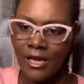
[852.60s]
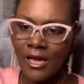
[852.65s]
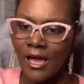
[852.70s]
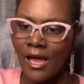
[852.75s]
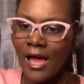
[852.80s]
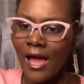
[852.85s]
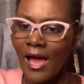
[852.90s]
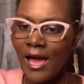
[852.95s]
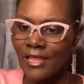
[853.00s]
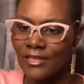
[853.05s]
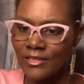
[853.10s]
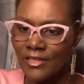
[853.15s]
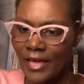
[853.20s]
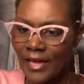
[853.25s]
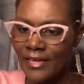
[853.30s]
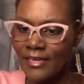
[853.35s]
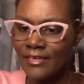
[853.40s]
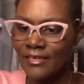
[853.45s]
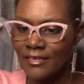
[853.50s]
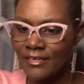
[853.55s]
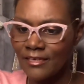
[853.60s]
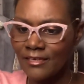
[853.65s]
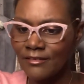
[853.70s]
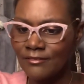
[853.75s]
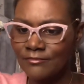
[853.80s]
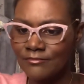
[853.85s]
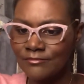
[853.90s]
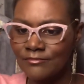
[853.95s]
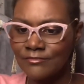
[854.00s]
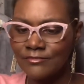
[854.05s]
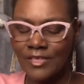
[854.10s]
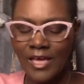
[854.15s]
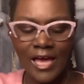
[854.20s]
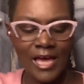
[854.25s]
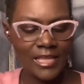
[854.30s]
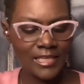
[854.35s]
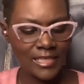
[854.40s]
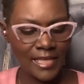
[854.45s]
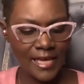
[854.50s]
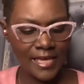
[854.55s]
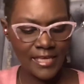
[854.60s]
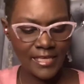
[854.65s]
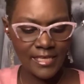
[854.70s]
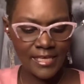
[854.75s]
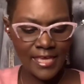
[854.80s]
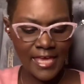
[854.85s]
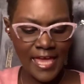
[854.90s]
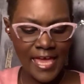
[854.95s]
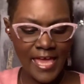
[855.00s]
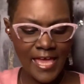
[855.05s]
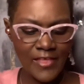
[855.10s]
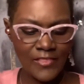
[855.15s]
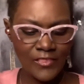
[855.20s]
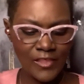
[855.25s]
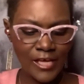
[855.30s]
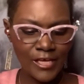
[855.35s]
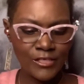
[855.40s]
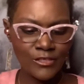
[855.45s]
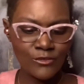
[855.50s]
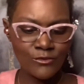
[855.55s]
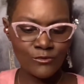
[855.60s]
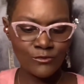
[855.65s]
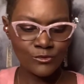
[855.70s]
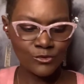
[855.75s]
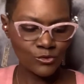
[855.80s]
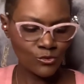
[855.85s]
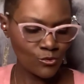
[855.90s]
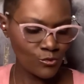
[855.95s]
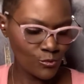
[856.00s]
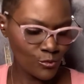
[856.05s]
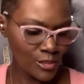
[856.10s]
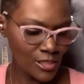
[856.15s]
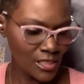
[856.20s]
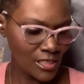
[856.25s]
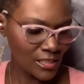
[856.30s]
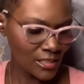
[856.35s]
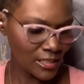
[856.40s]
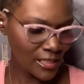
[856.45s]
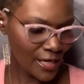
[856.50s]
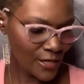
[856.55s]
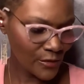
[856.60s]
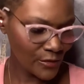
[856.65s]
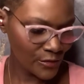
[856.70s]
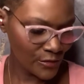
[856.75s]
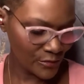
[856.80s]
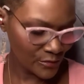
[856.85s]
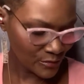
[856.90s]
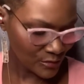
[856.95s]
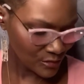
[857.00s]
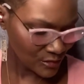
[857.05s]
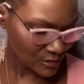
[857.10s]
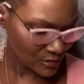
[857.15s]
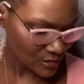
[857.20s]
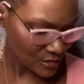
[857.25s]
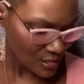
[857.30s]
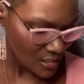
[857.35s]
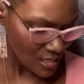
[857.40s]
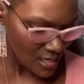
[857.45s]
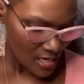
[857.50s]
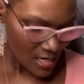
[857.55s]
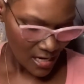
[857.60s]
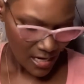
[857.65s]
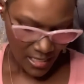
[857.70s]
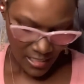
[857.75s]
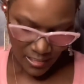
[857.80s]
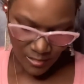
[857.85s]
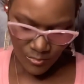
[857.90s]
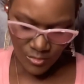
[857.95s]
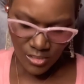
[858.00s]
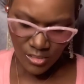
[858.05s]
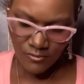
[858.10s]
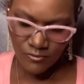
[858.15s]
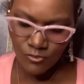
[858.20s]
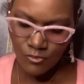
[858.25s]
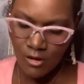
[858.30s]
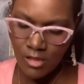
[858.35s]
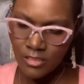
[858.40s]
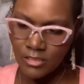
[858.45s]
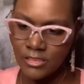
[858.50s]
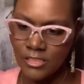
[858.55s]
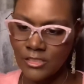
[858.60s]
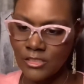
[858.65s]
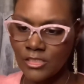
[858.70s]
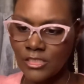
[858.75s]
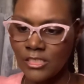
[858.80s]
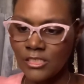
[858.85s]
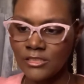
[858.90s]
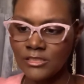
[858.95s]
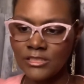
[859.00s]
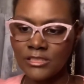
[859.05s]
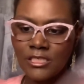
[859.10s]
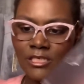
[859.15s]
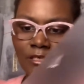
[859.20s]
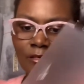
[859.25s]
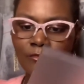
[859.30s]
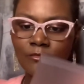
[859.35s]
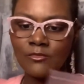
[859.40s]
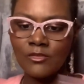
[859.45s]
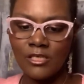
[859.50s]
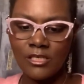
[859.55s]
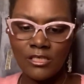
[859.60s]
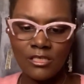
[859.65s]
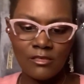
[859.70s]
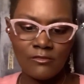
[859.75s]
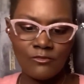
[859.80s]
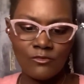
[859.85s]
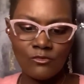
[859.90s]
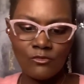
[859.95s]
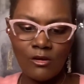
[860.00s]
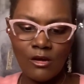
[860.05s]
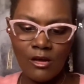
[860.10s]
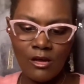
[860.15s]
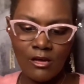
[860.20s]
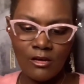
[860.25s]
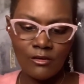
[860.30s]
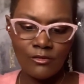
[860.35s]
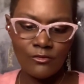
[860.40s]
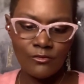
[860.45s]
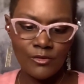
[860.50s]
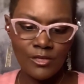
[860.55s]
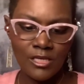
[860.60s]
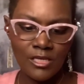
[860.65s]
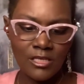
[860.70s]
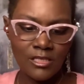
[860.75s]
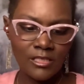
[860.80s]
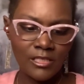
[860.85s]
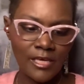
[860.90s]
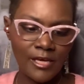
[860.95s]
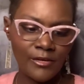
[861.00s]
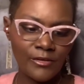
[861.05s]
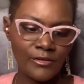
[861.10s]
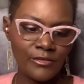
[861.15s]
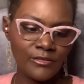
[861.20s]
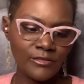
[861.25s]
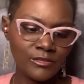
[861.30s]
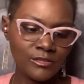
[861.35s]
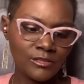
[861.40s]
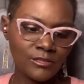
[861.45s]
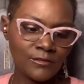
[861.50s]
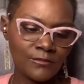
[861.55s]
I like it. I like it. And they use Greek letters. Let me give you all another close up. They give you all Greek letters.